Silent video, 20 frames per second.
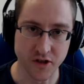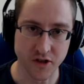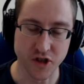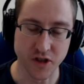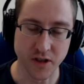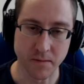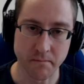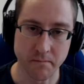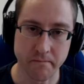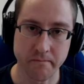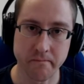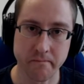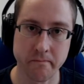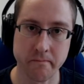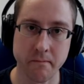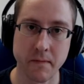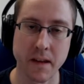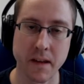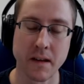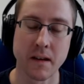energy.
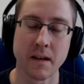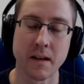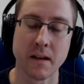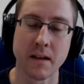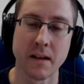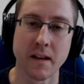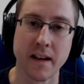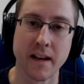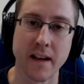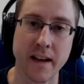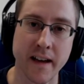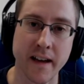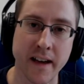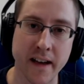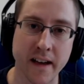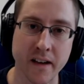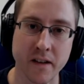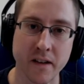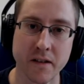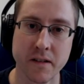
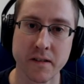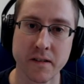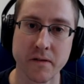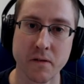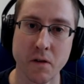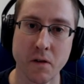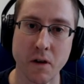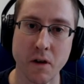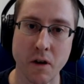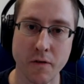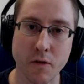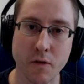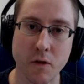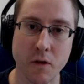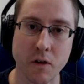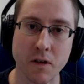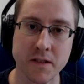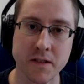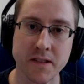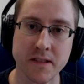And of
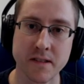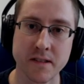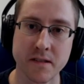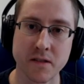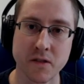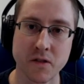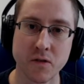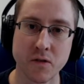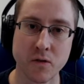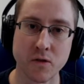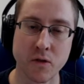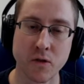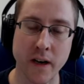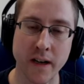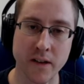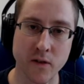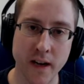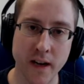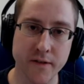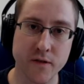course,
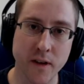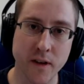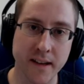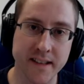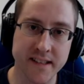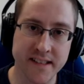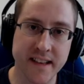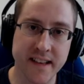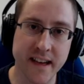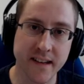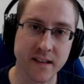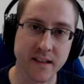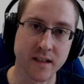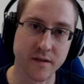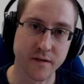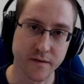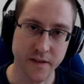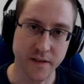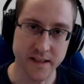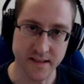you have to
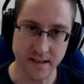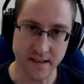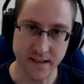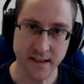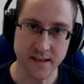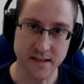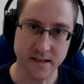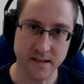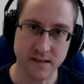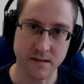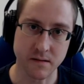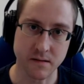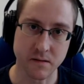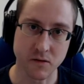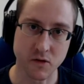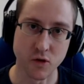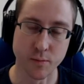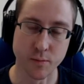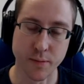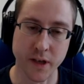understand the physics
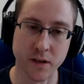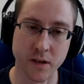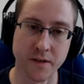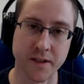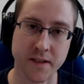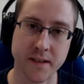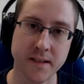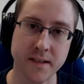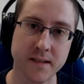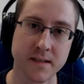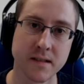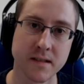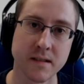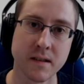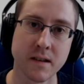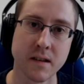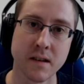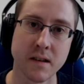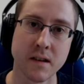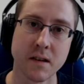to build it,
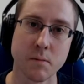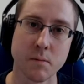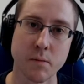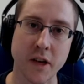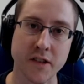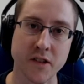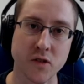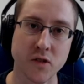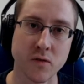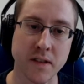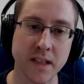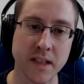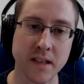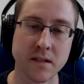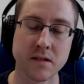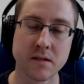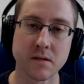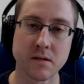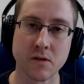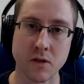but you
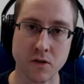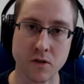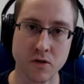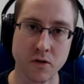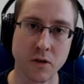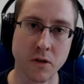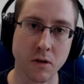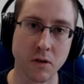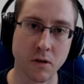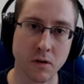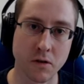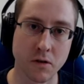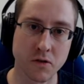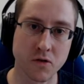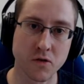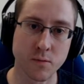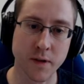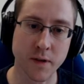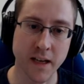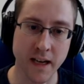need
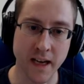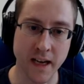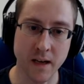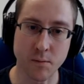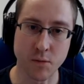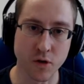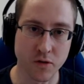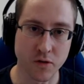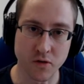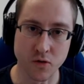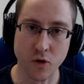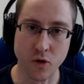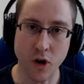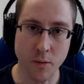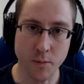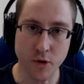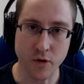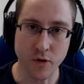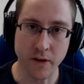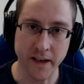control to be able
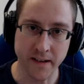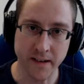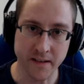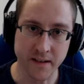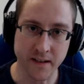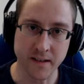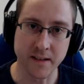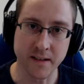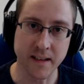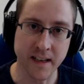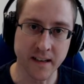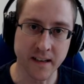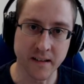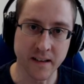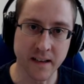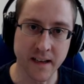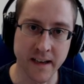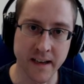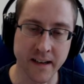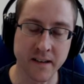to operate it
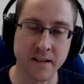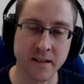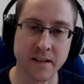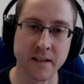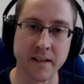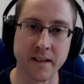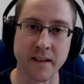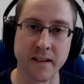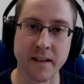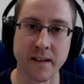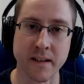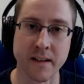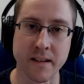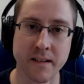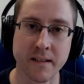in the end